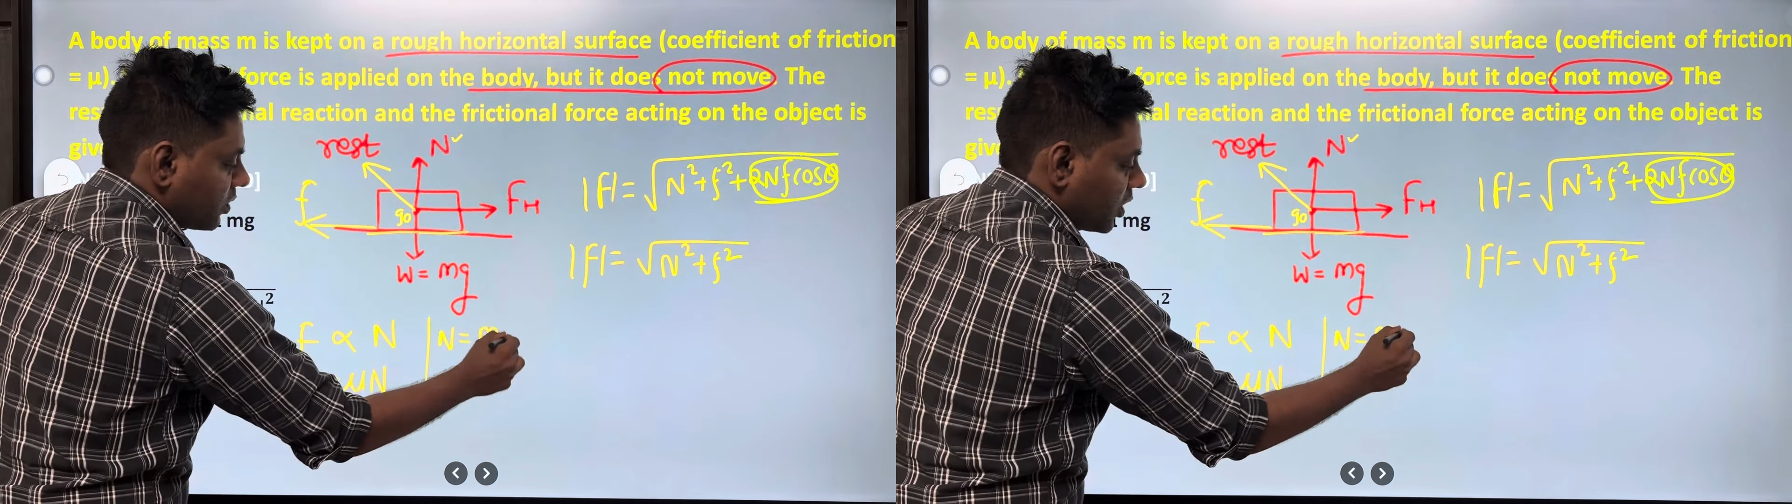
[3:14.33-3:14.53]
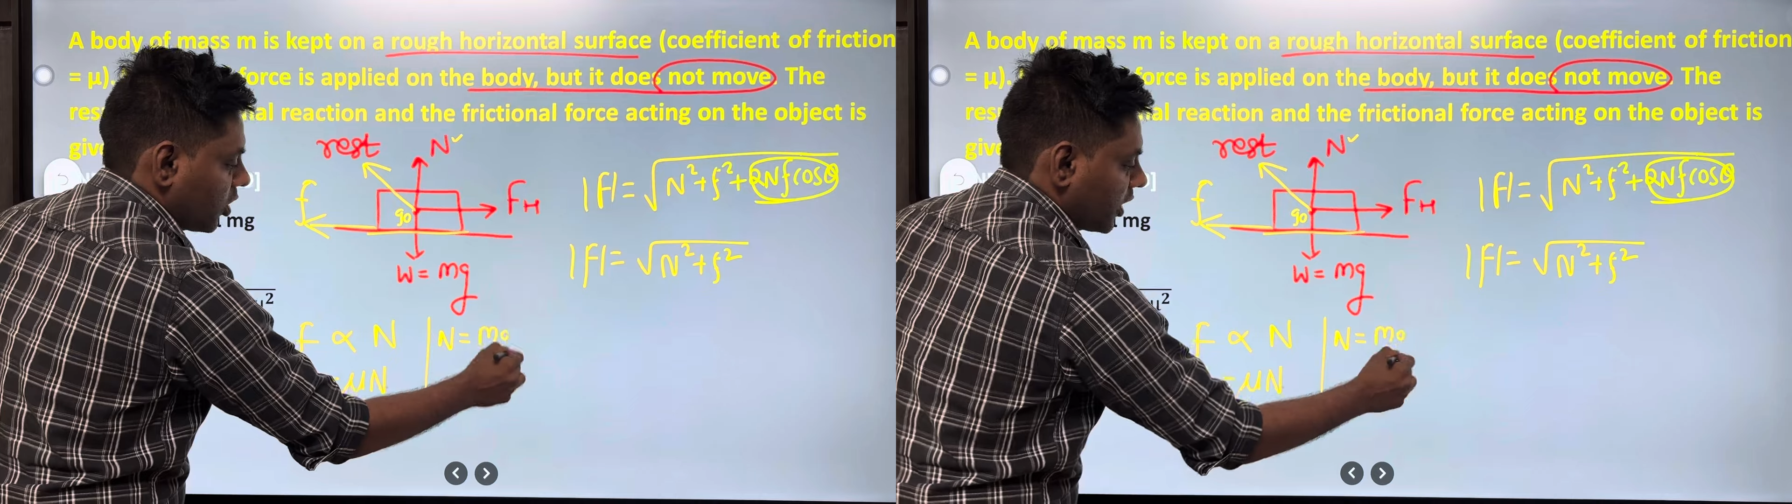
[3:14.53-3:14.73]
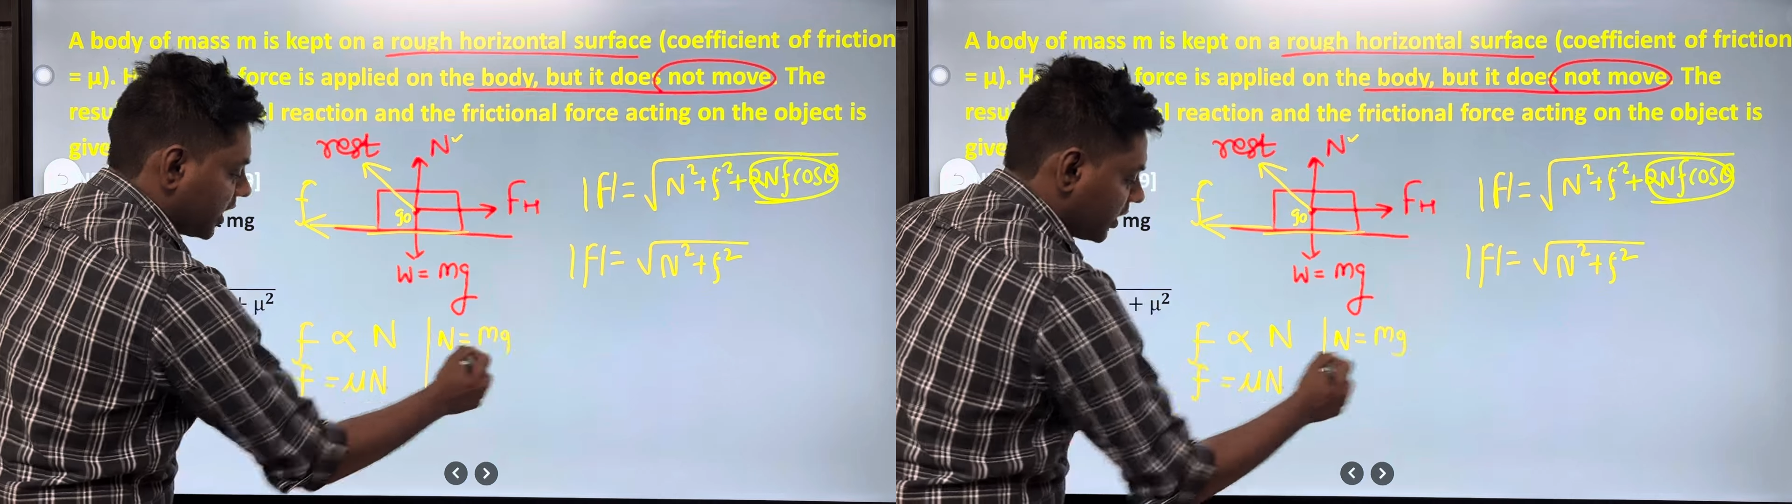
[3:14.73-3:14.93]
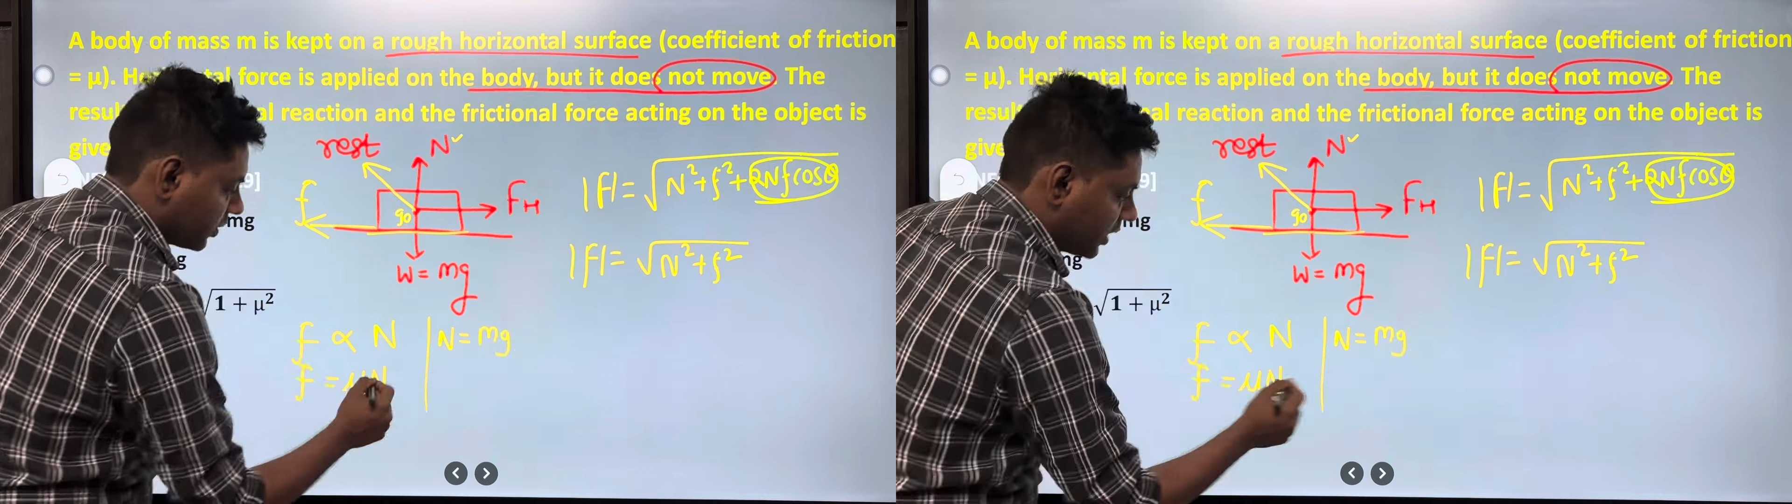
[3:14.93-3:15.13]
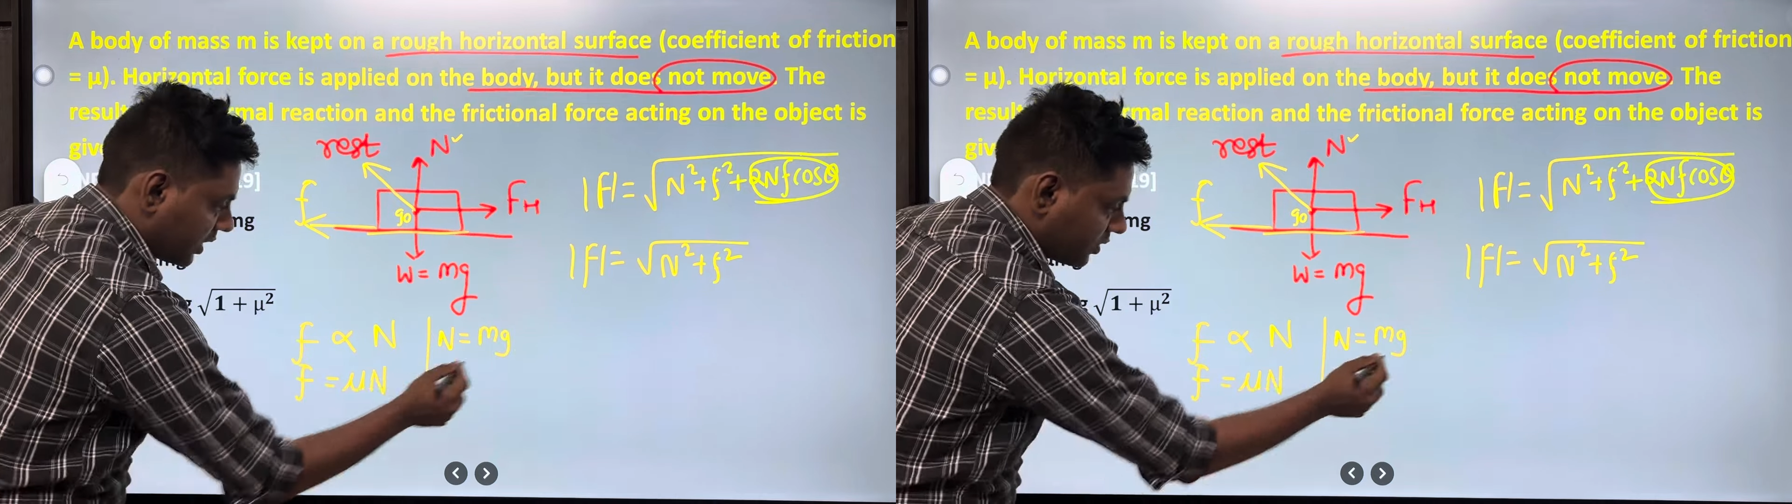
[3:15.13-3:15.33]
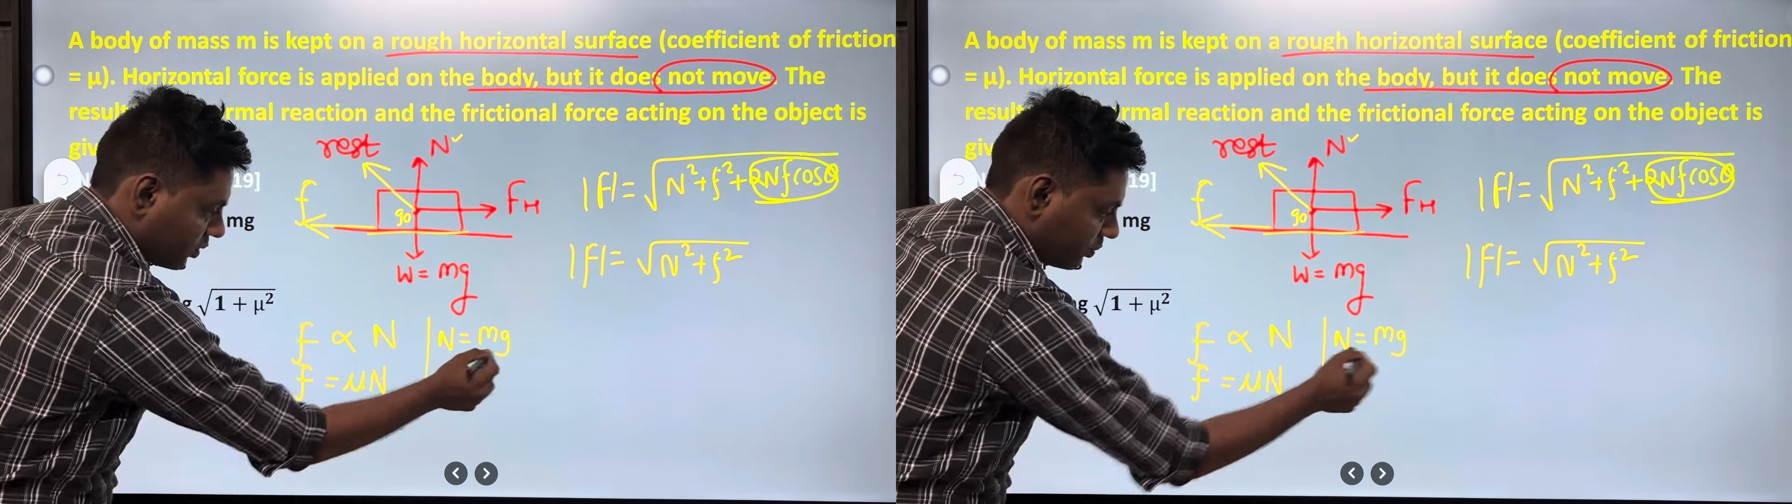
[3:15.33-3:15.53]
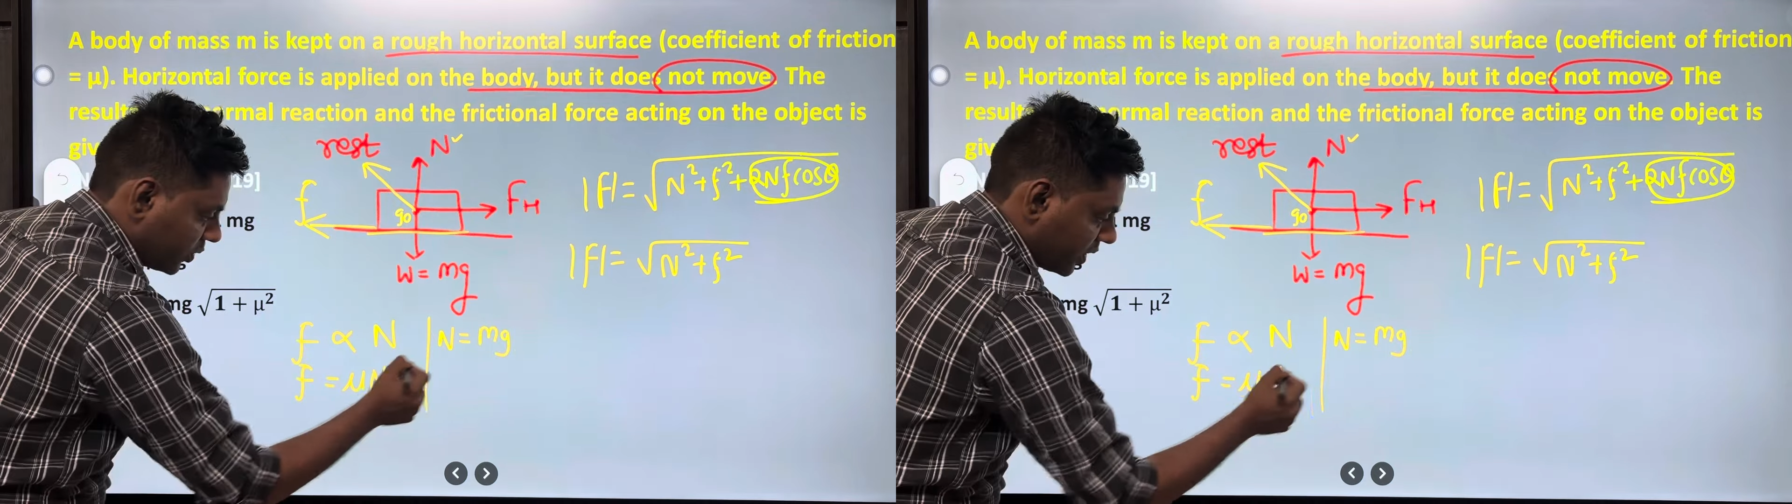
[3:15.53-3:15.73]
So according to that, so put